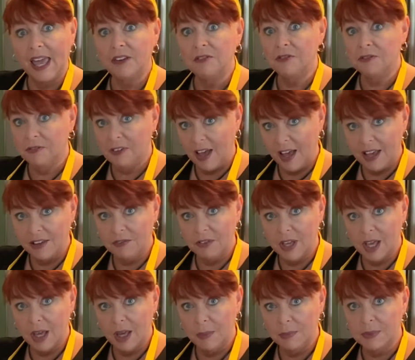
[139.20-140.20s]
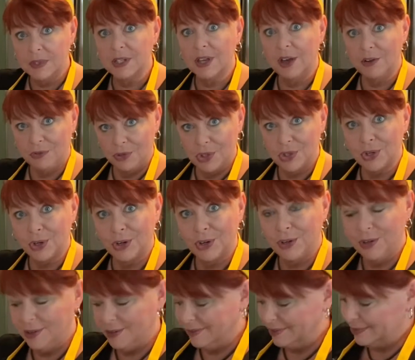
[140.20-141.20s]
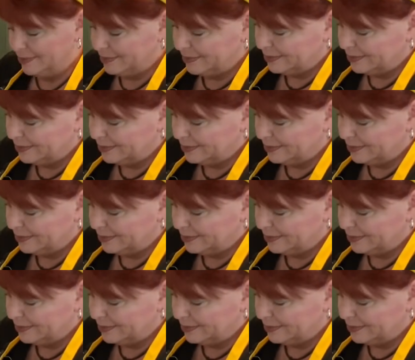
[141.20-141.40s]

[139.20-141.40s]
add five cups of sugar,